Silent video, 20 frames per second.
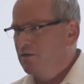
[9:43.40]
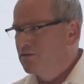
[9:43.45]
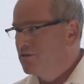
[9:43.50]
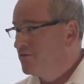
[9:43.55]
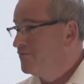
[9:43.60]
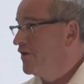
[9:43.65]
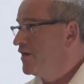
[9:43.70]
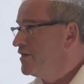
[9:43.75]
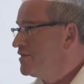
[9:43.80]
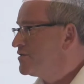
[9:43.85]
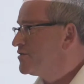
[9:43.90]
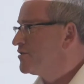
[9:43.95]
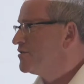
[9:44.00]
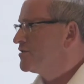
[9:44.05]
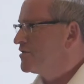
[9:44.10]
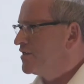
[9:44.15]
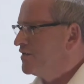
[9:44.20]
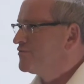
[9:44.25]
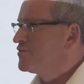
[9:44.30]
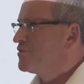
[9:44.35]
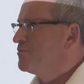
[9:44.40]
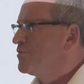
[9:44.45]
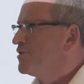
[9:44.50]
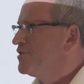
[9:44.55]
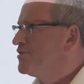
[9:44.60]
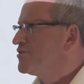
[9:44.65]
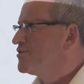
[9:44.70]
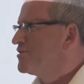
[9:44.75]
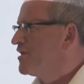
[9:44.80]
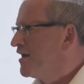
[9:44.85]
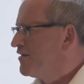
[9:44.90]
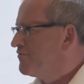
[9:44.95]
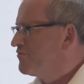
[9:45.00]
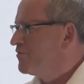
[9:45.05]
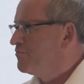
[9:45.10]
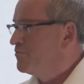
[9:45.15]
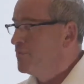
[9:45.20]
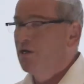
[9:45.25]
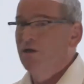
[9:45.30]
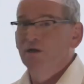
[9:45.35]
devices if somebody doesn't have
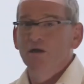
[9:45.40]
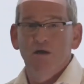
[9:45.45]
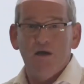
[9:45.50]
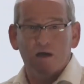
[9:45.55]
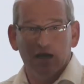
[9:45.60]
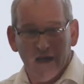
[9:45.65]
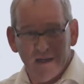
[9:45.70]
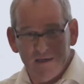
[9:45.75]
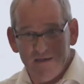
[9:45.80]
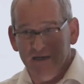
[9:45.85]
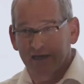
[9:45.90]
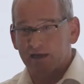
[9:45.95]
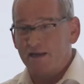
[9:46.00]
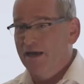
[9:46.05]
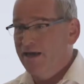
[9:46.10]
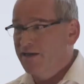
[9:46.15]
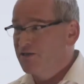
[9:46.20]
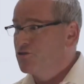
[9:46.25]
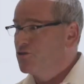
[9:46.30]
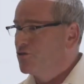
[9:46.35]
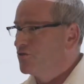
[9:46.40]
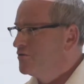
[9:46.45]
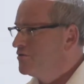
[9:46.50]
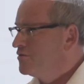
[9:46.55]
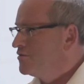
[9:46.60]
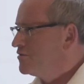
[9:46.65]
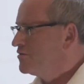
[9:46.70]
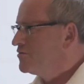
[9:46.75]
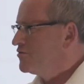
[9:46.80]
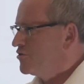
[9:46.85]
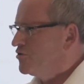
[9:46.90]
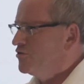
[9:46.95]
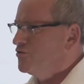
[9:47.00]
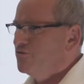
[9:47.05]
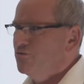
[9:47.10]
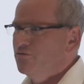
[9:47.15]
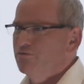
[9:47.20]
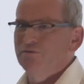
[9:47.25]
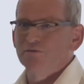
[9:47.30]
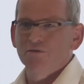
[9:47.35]
them, and connection
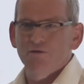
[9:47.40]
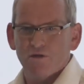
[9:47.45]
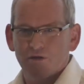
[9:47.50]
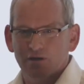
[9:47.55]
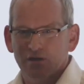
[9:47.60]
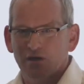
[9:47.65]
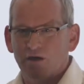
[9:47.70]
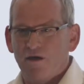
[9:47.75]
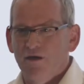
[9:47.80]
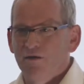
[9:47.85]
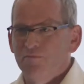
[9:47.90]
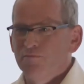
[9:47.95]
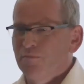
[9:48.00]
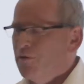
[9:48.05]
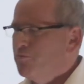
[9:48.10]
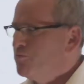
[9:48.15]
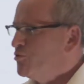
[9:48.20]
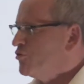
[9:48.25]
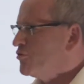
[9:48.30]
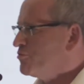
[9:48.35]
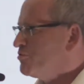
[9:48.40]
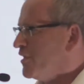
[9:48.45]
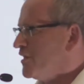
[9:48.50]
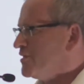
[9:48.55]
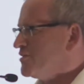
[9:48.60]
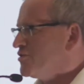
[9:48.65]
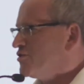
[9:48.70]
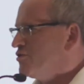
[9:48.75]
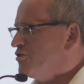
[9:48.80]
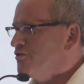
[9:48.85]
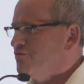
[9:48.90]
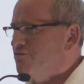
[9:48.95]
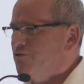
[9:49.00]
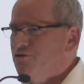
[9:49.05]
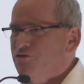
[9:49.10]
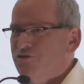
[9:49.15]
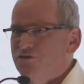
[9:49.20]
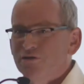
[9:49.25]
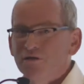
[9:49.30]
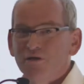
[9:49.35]
to a broadband
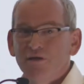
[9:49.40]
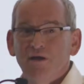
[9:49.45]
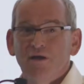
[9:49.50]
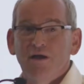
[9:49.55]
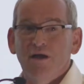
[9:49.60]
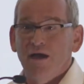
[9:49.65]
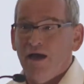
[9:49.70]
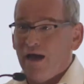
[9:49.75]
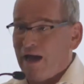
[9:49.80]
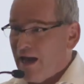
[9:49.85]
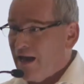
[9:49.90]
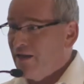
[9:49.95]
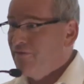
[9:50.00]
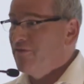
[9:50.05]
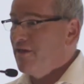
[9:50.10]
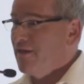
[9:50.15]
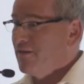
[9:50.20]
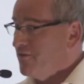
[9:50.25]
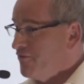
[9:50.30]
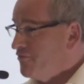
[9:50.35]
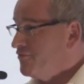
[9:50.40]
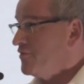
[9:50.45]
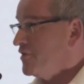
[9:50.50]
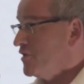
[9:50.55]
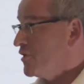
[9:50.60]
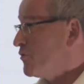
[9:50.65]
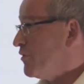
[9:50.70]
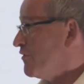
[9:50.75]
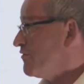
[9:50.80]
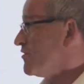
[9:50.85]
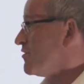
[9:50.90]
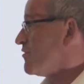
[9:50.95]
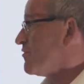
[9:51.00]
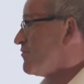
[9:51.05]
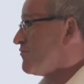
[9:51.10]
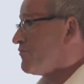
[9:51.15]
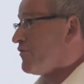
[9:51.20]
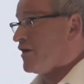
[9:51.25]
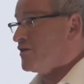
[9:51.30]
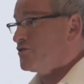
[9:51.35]
service, and then the equivalent of
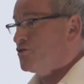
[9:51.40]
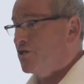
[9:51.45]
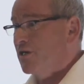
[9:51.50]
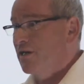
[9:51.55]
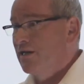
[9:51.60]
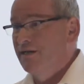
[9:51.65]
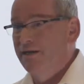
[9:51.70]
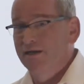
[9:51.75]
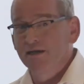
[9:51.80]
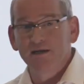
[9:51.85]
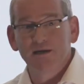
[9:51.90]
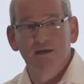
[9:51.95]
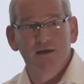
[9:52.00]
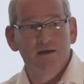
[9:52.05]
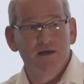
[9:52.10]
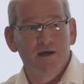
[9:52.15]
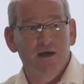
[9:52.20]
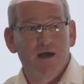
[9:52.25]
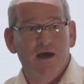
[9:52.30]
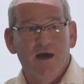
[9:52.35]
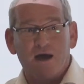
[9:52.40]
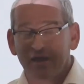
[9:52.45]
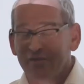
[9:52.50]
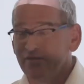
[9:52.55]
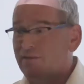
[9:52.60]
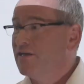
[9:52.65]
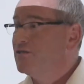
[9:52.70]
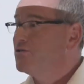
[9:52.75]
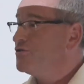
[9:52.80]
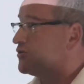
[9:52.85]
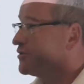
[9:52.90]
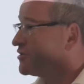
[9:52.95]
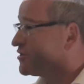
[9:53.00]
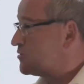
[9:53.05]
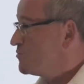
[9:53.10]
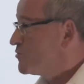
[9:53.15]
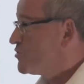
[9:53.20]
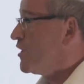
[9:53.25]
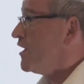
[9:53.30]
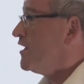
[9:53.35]
the fracture clinic, and then doing
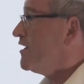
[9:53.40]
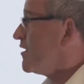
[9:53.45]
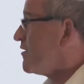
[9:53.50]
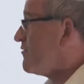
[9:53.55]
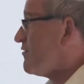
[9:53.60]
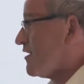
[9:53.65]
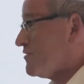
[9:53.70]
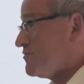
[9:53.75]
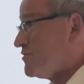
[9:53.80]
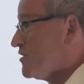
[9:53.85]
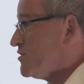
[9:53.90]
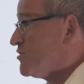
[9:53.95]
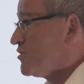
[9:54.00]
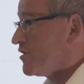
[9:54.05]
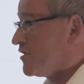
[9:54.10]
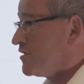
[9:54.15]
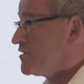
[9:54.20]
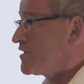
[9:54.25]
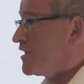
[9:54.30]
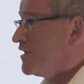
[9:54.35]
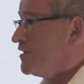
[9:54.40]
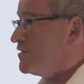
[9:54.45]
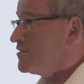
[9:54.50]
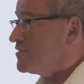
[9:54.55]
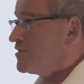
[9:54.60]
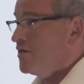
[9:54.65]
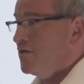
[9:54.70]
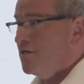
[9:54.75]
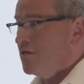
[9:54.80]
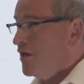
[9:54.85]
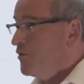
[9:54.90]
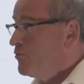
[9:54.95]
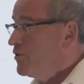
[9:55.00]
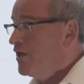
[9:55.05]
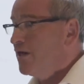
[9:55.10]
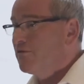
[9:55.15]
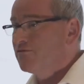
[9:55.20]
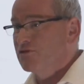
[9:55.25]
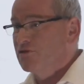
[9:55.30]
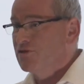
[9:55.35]
some training around digital skills? Now, we
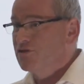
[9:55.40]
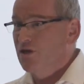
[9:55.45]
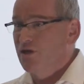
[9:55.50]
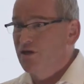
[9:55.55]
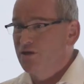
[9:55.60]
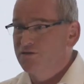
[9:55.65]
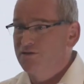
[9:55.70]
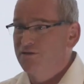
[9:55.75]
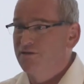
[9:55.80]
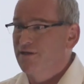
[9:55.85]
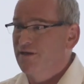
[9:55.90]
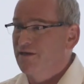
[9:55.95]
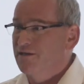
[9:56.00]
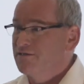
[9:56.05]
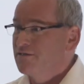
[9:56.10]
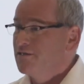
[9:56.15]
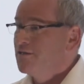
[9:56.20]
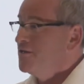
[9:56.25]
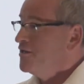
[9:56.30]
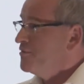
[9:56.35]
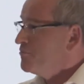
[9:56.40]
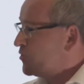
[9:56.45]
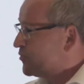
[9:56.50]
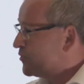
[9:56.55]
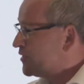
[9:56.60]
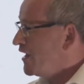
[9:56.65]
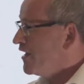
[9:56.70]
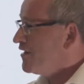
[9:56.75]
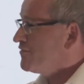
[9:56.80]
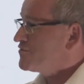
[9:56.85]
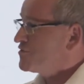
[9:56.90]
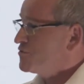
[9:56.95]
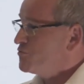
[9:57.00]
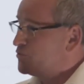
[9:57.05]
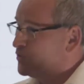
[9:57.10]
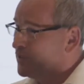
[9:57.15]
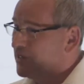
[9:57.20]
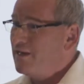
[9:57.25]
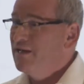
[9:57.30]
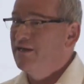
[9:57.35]
haven't started that, but we have to
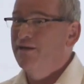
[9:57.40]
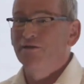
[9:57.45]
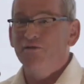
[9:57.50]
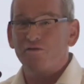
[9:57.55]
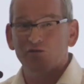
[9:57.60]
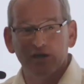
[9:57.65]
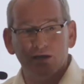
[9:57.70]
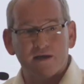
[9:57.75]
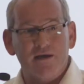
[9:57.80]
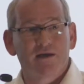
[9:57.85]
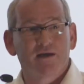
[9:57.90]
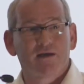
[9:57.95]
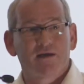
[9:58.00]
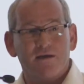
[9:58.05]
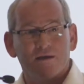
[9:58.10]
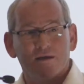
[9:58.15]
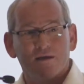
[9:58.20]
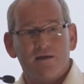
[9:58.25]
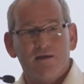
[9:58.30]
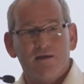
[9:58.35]
really think